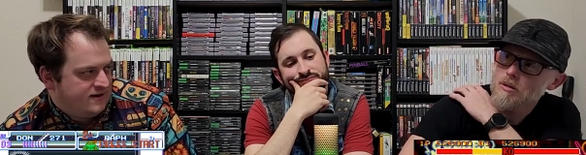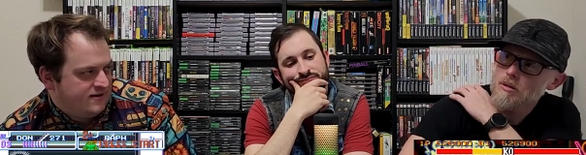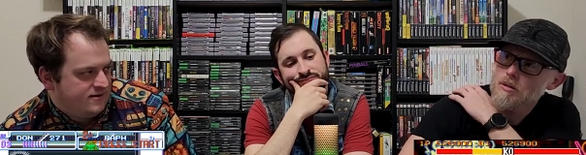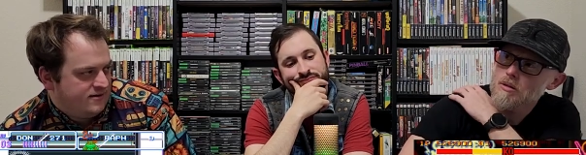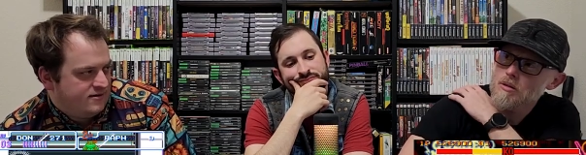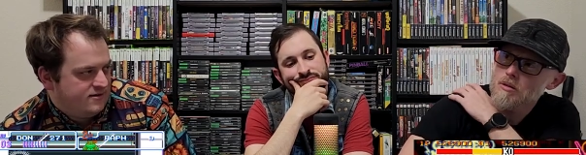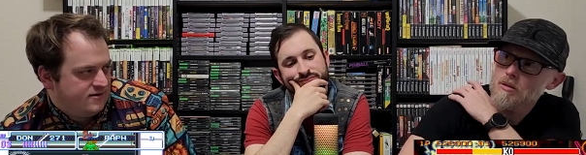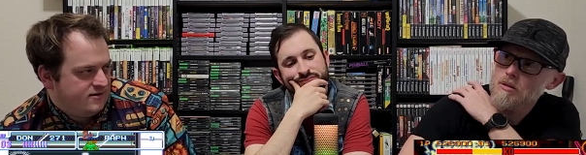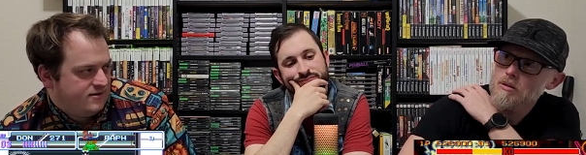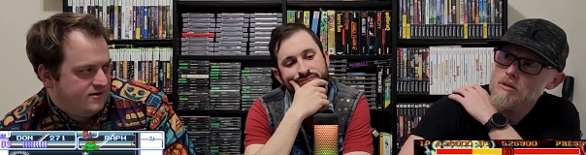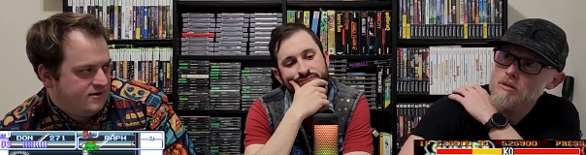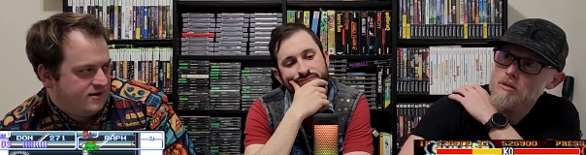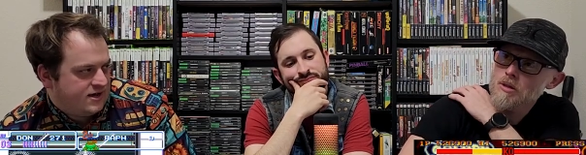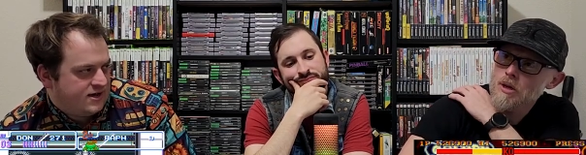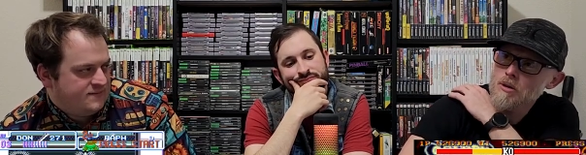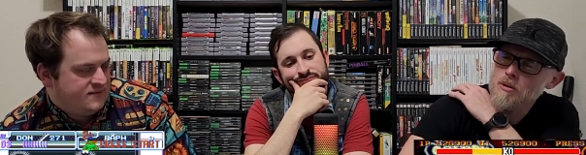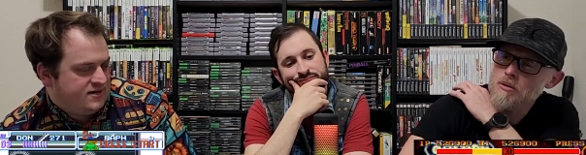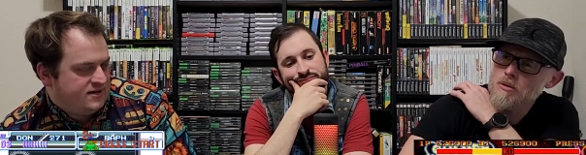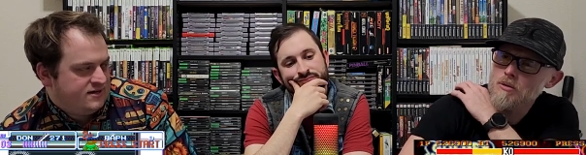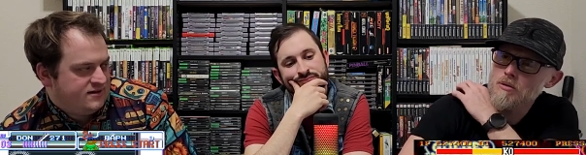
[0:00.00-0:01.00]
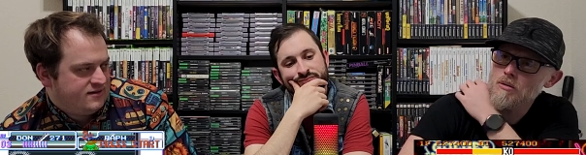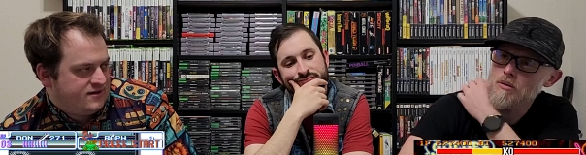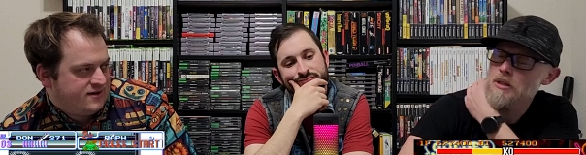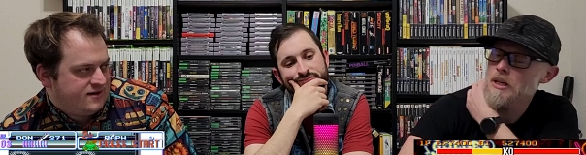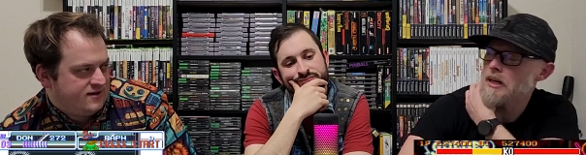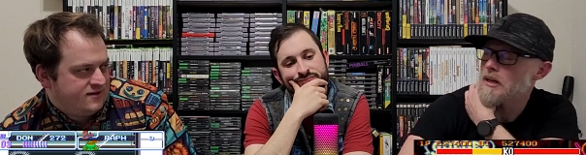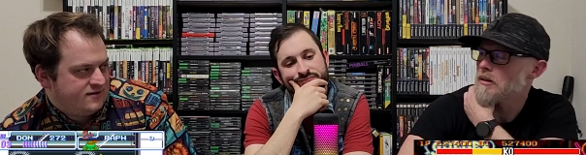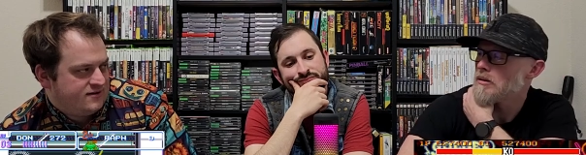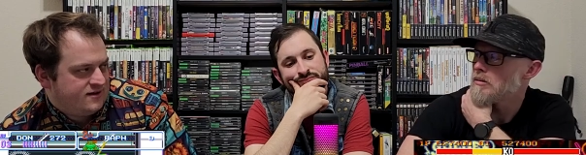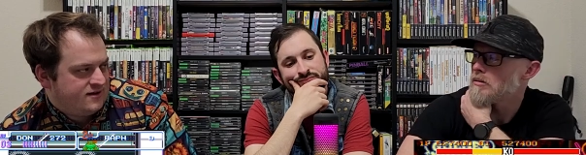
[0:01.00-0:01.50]
Speaker 1: it. I mean,
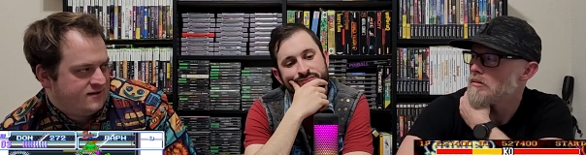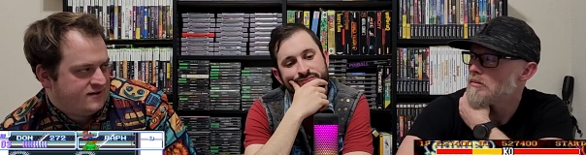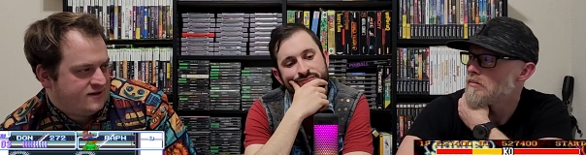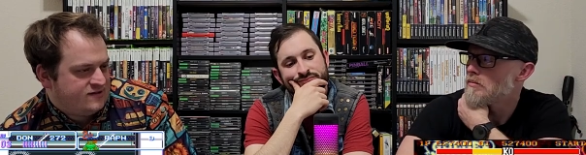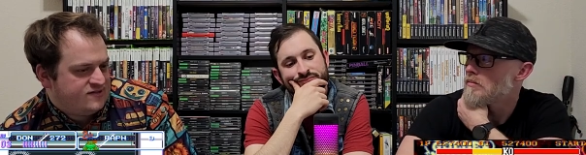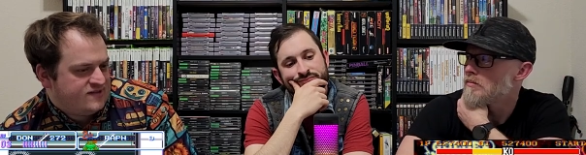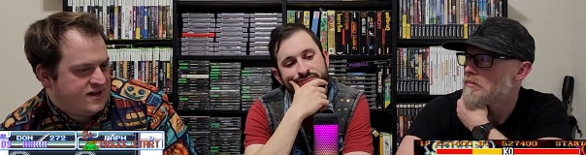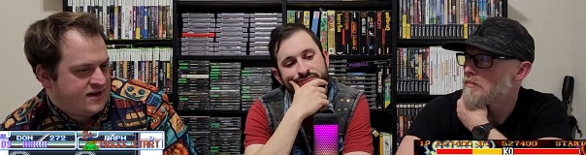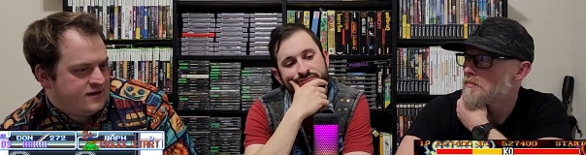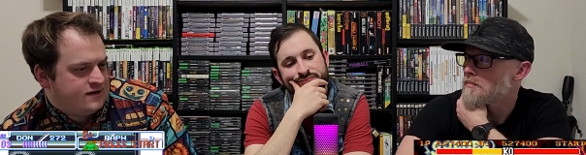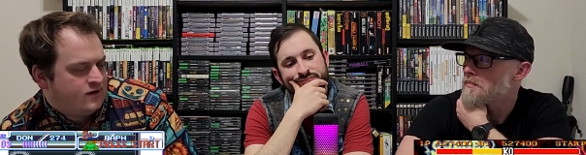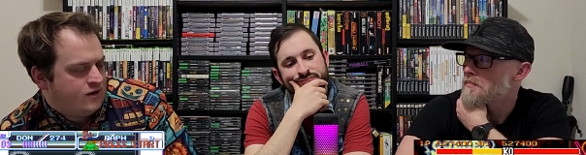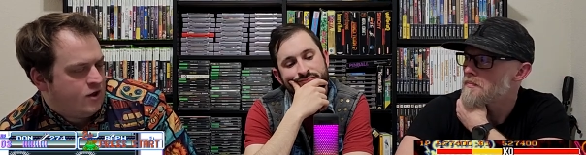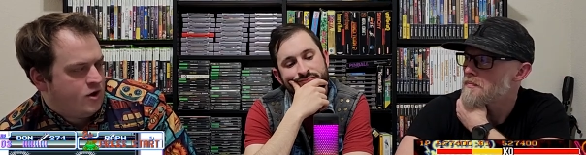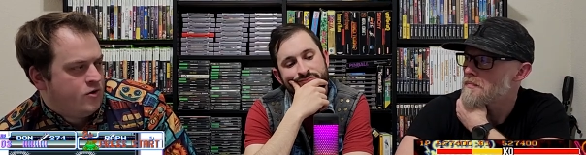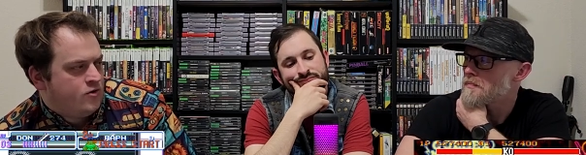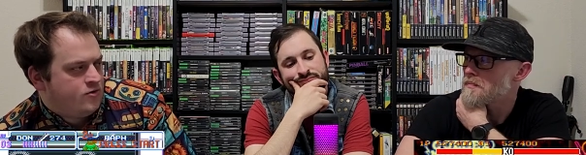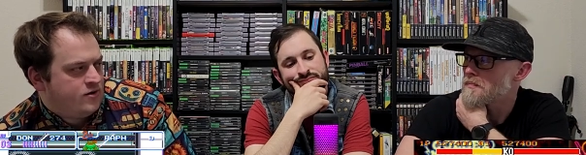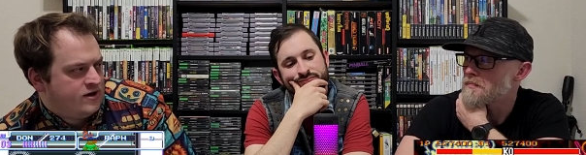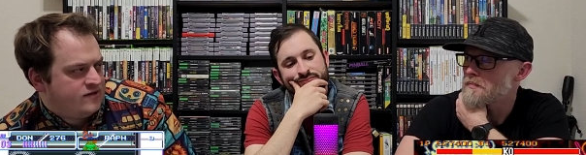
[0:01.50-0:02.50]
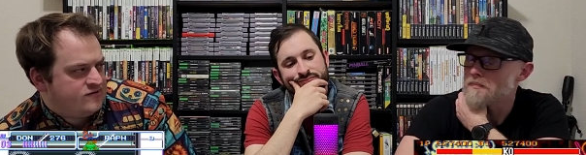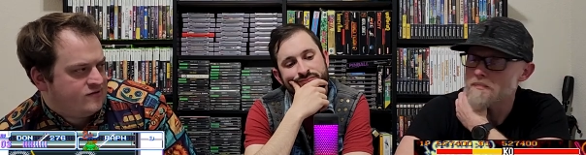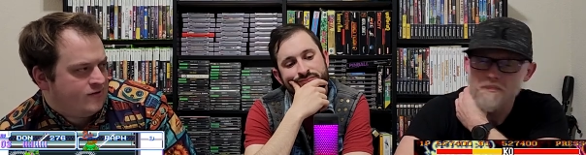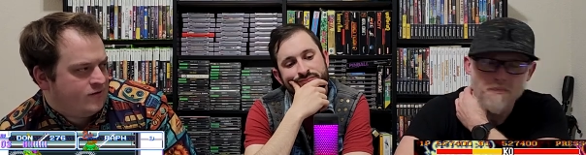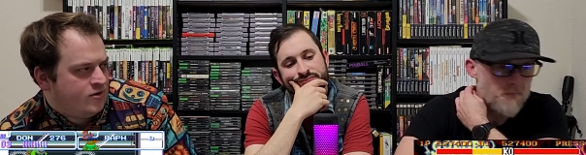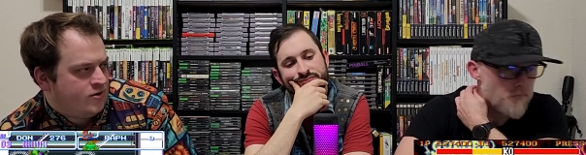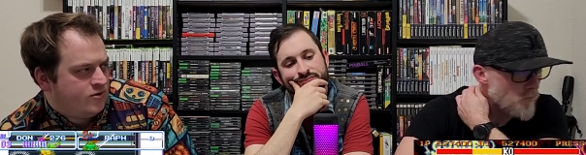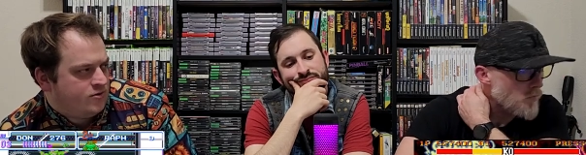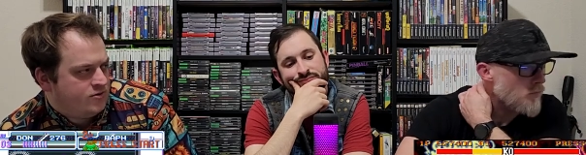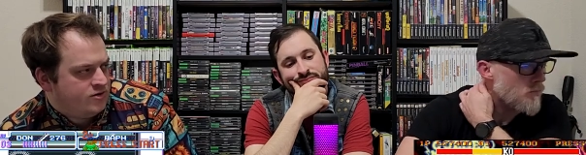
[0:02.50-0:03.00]
they, yeah. they, they stand alone as
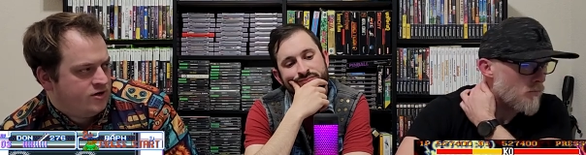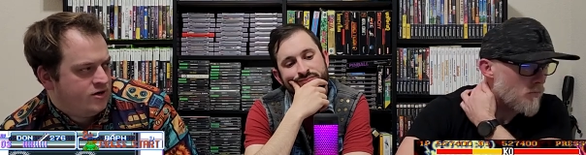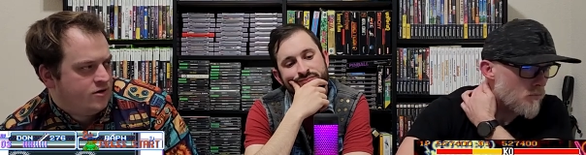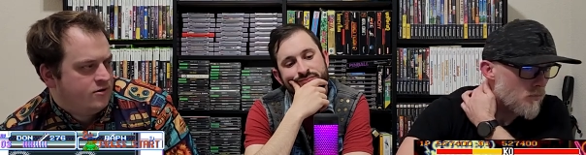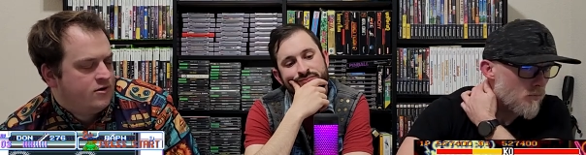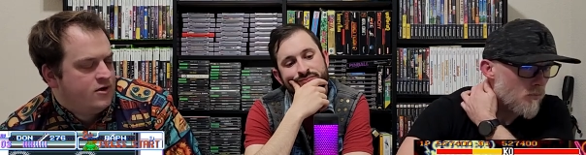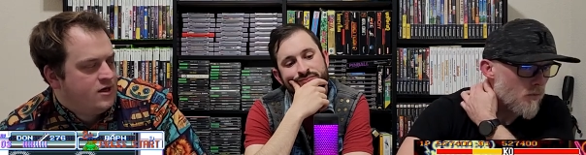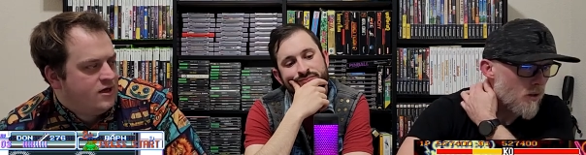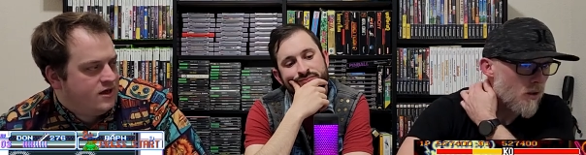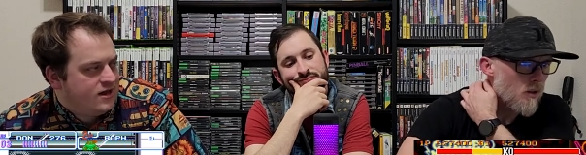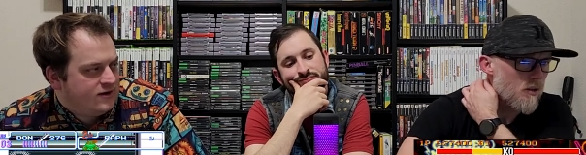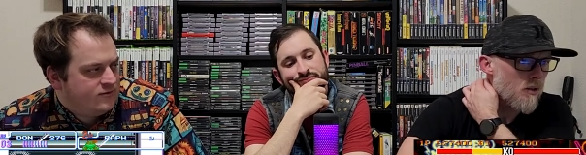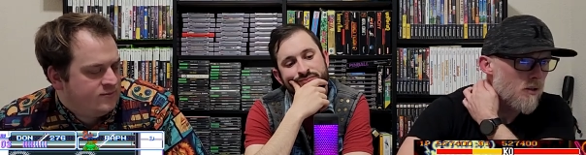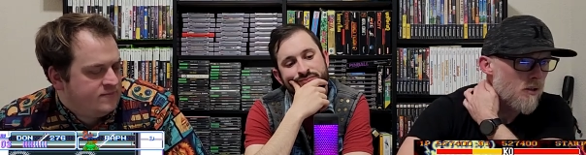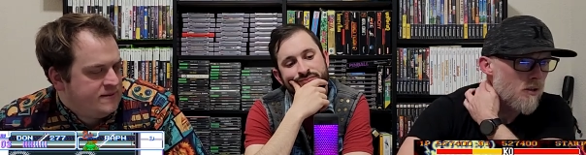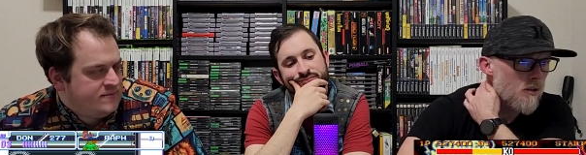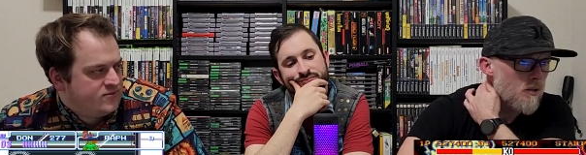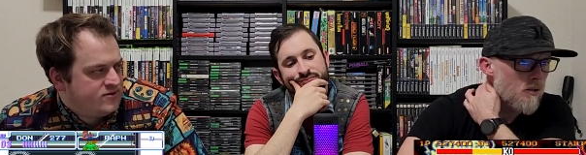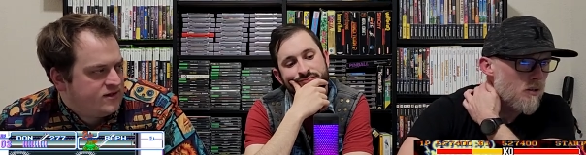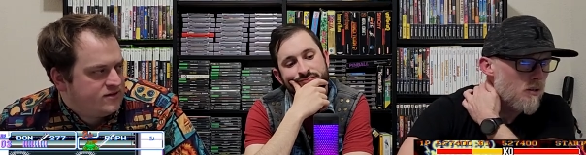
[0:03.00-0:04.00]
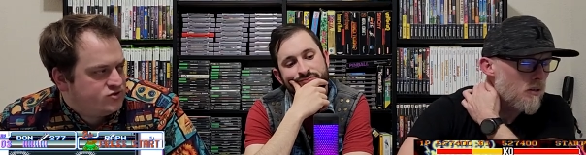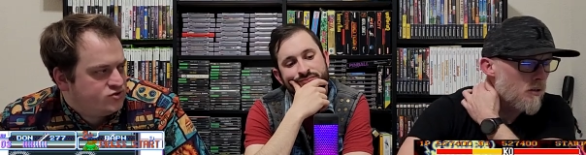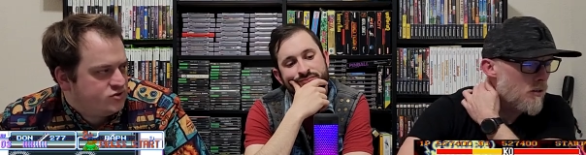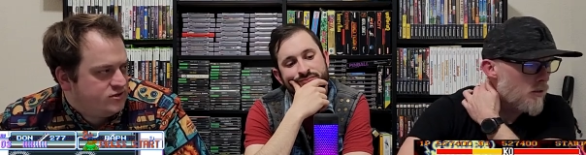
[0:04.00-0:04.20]
their own. You know, like when people think of